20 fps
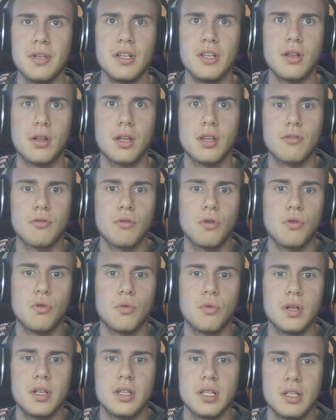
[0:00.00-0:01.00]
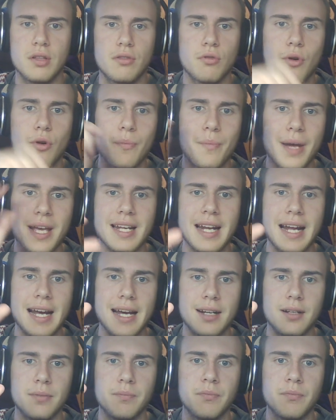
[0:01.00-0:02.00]
can throw bait
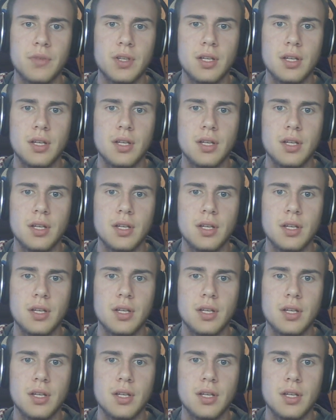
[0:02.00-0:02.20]
at them,